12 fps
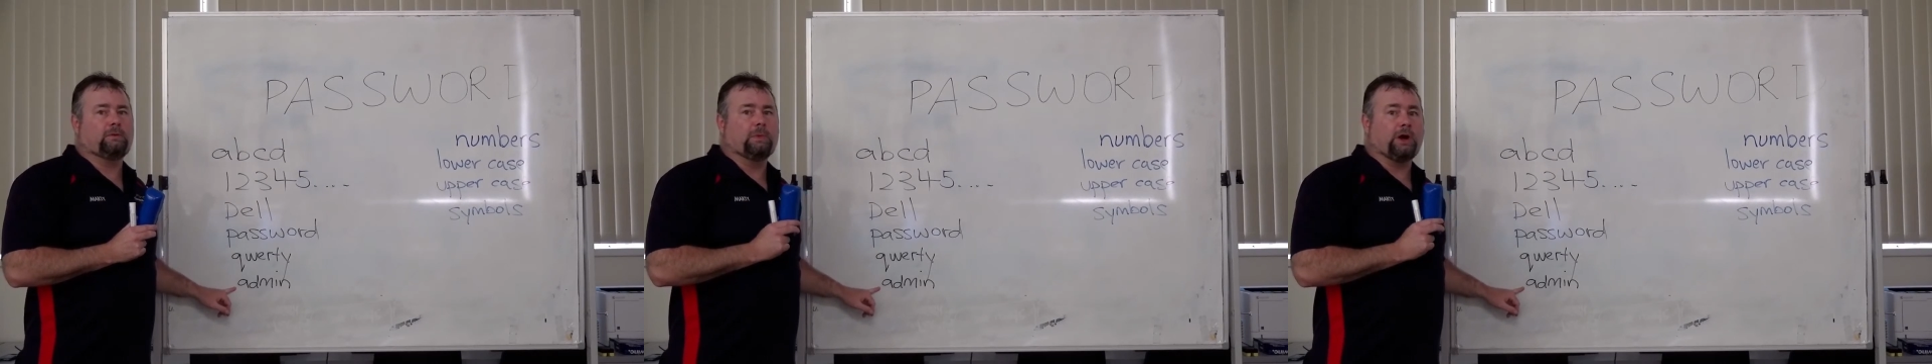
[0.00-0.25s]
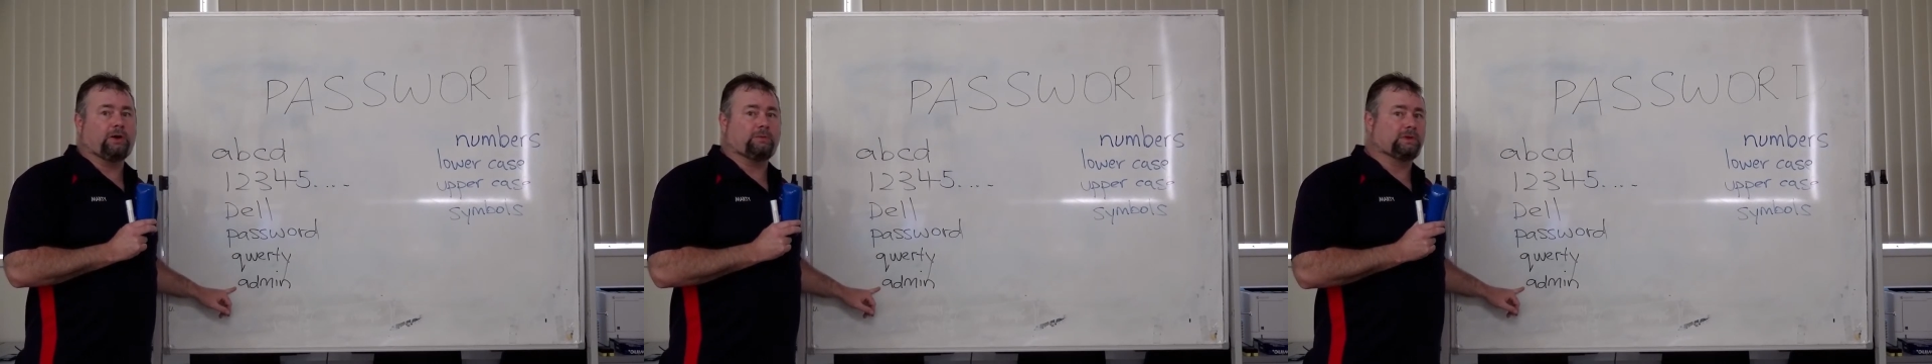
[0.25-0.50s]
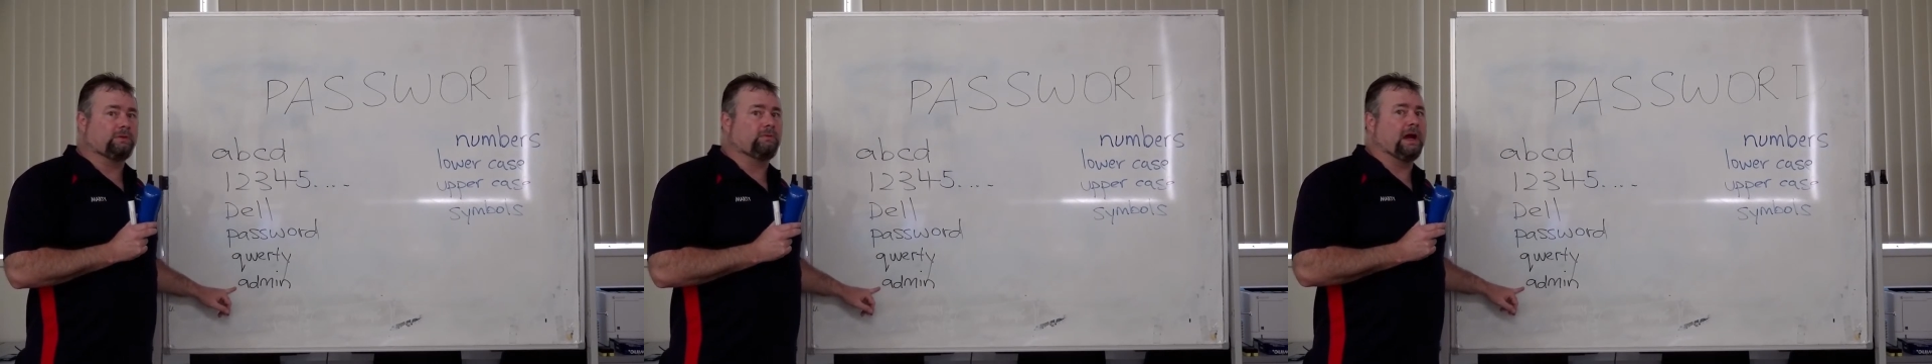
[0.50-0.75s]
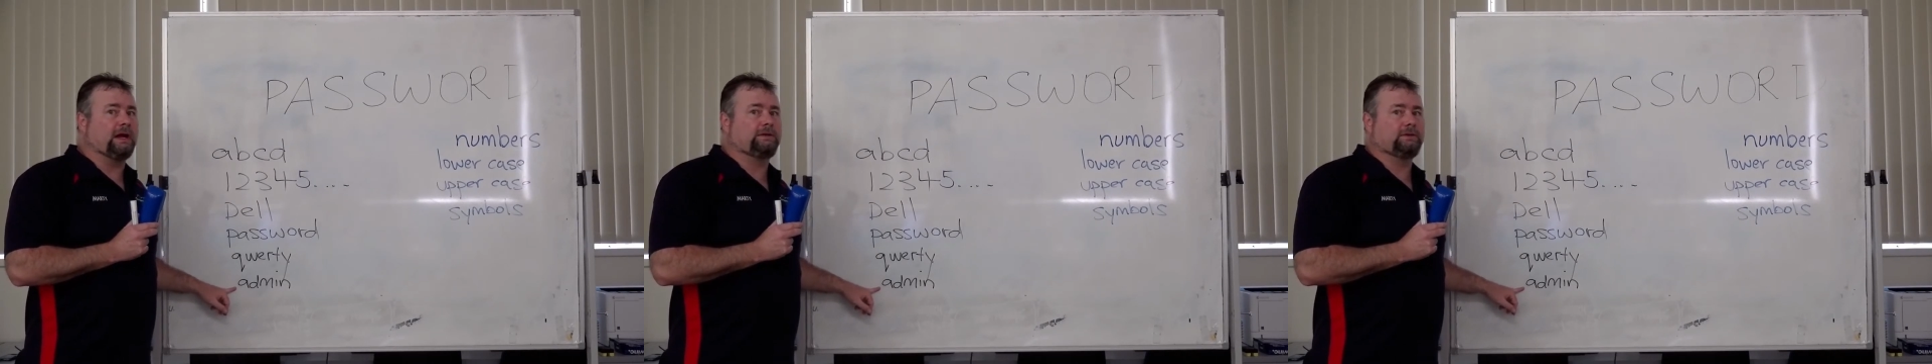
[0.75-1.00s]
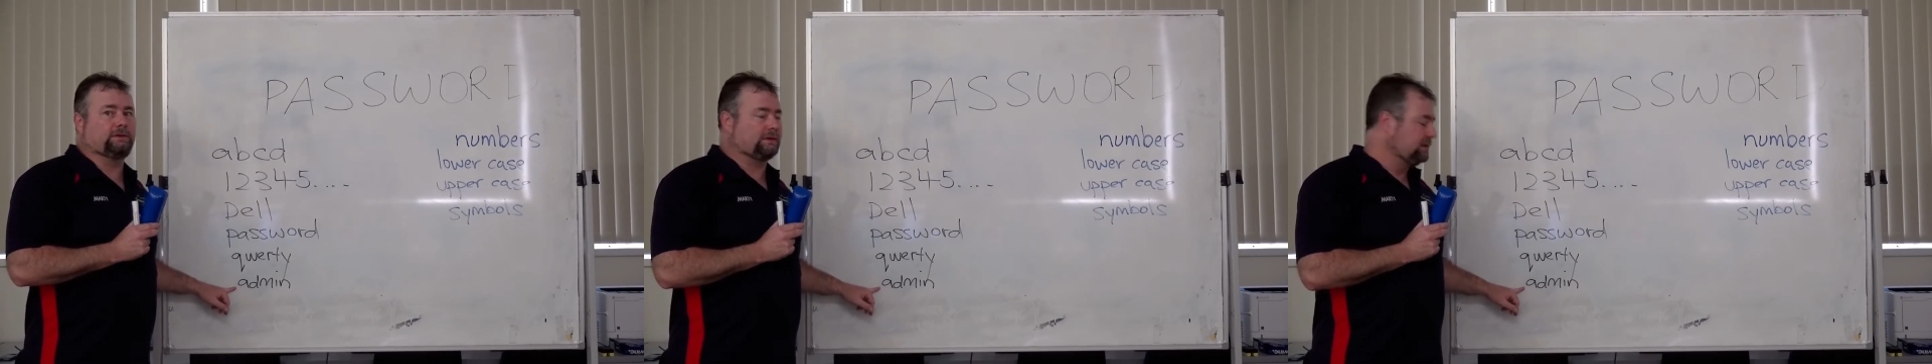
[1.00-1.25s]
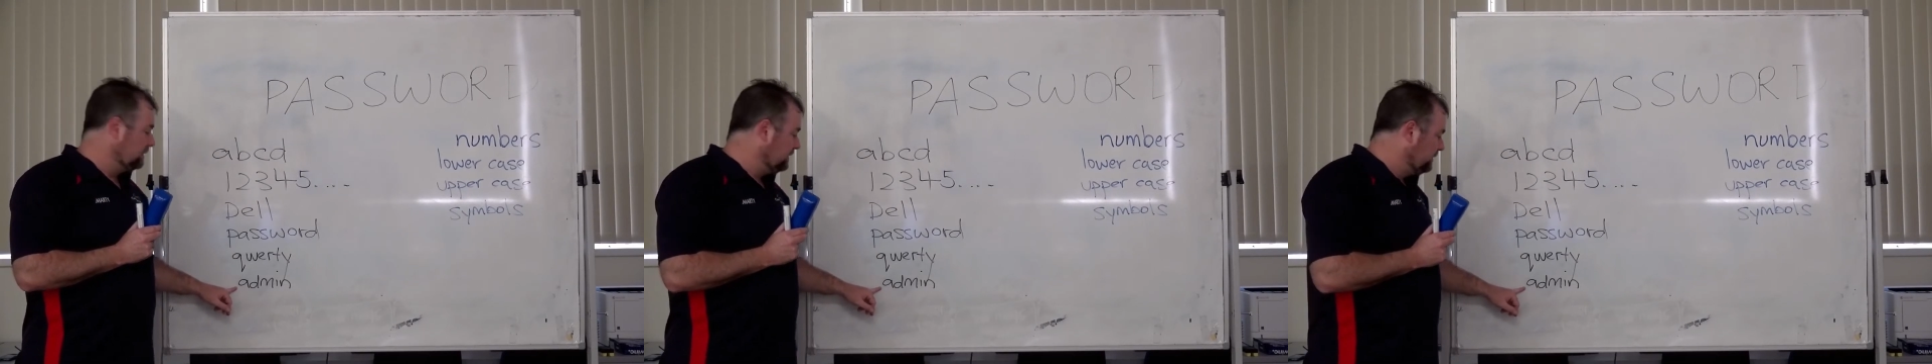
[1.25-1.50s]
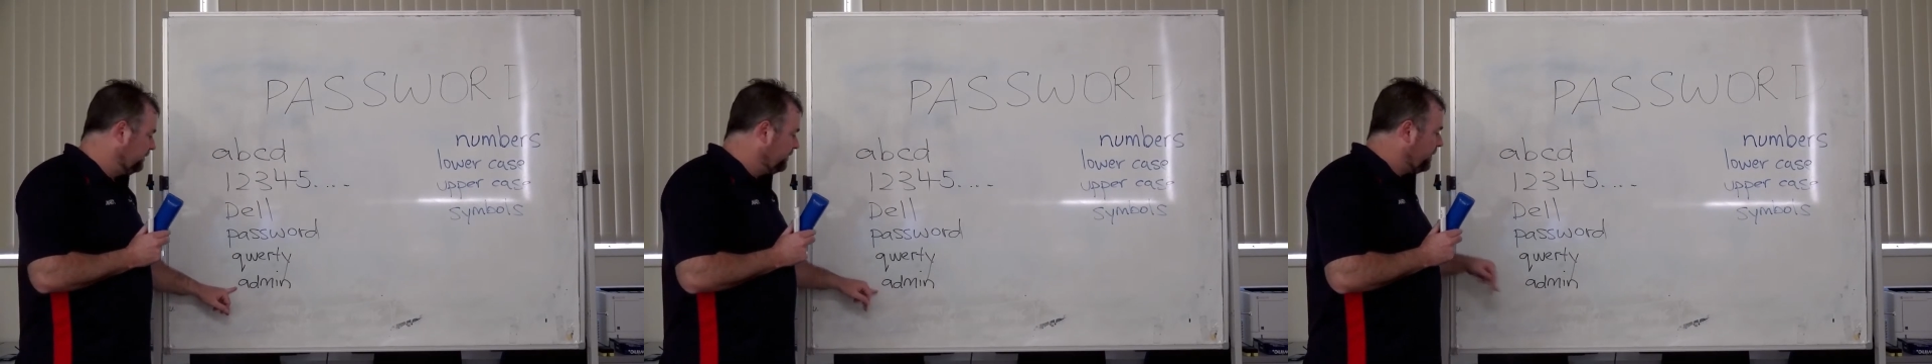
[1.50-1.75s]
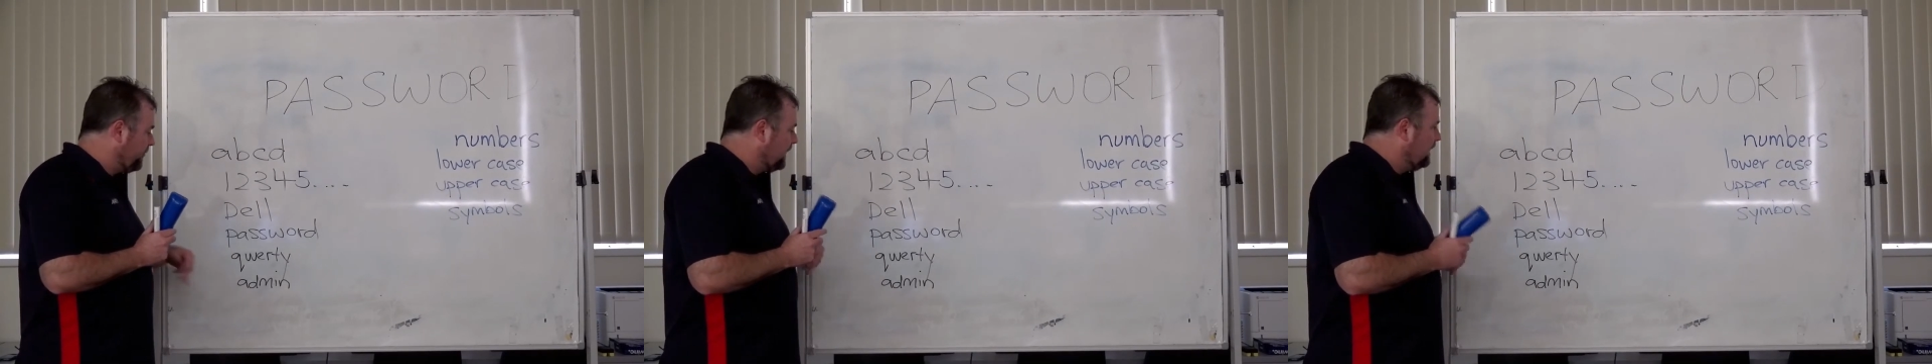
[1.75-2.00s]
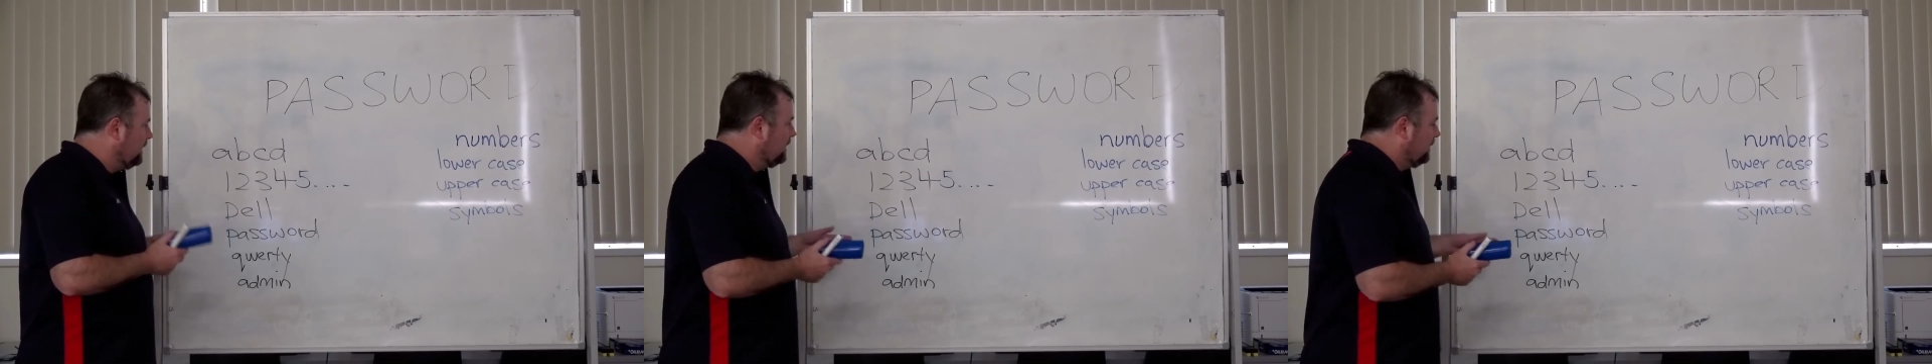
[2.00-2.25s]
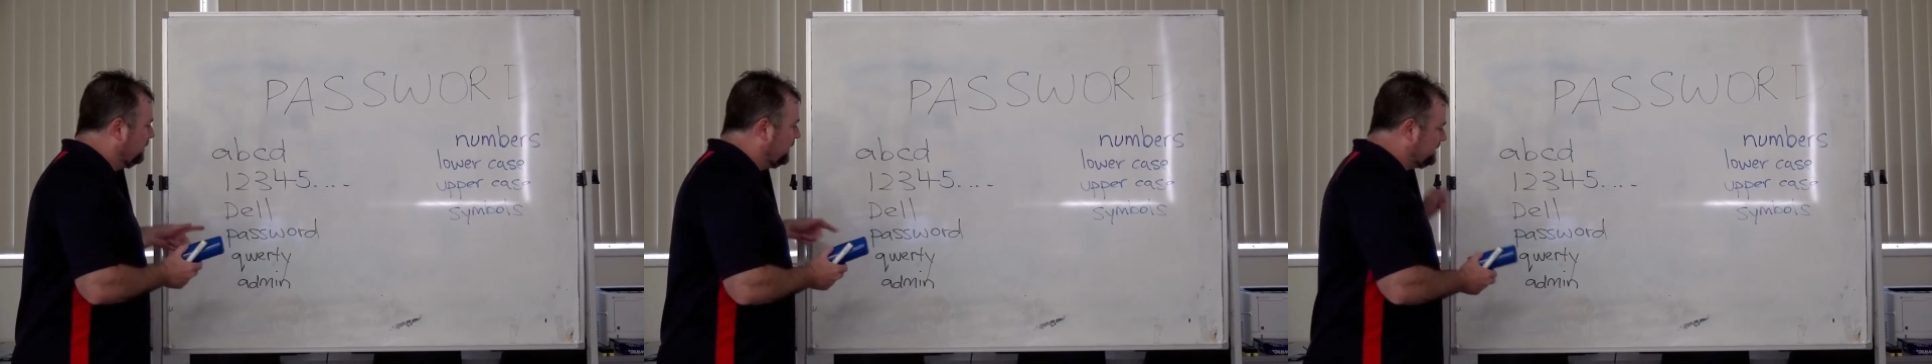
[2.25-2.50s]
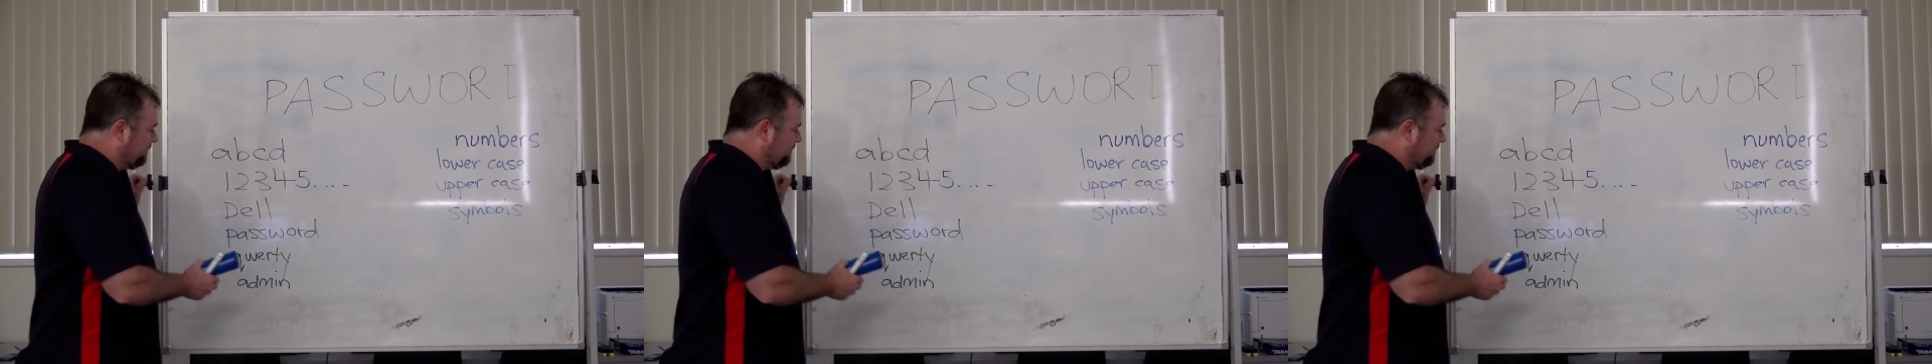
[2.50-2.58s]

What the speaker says: modems and routers. These